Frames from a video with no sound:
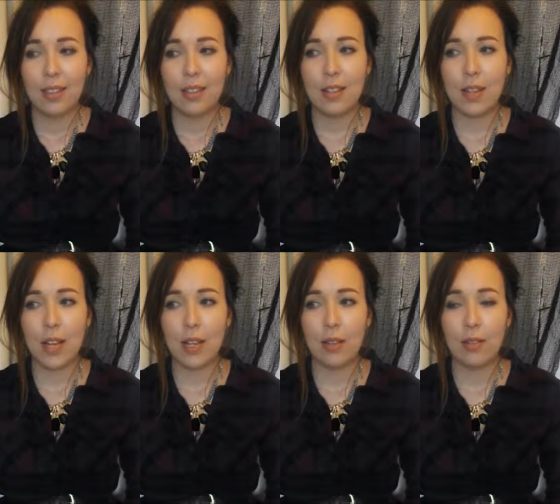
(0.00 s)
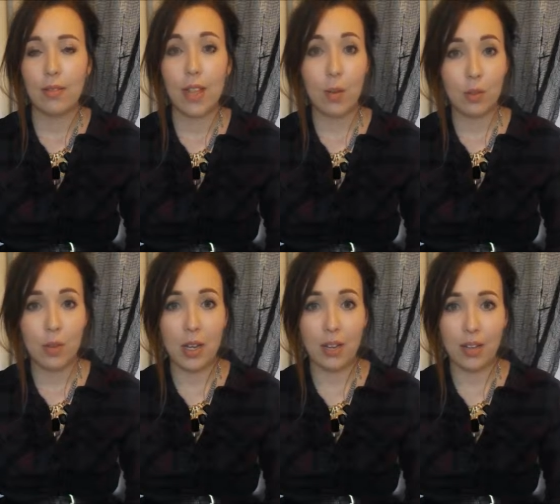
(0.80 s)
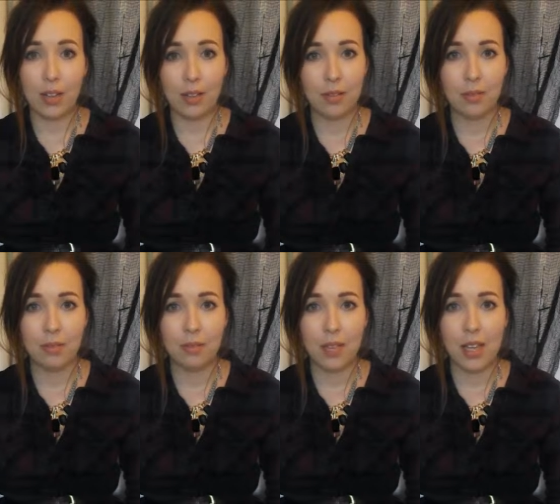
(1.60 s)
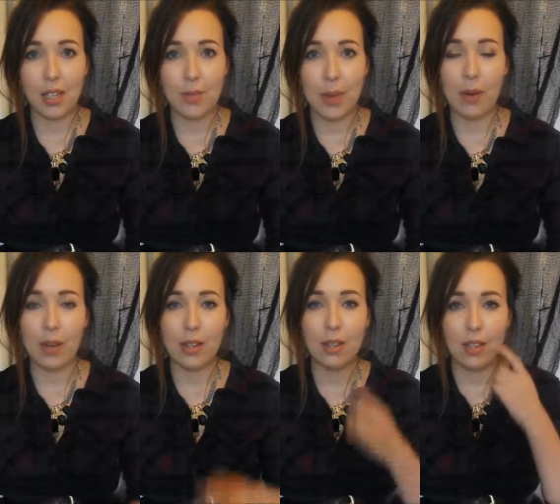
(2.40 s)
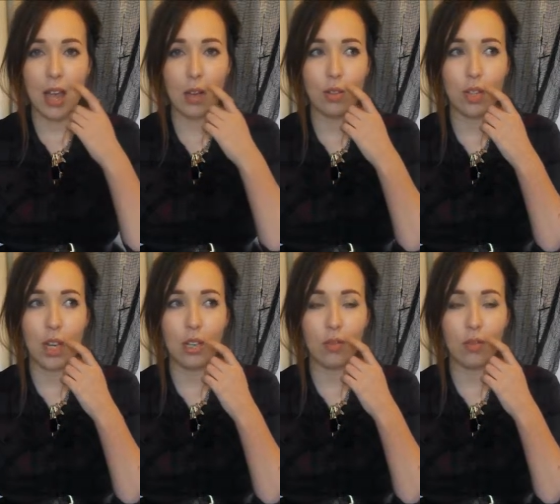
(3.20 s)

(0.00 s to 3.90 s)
So that was my other experience outside of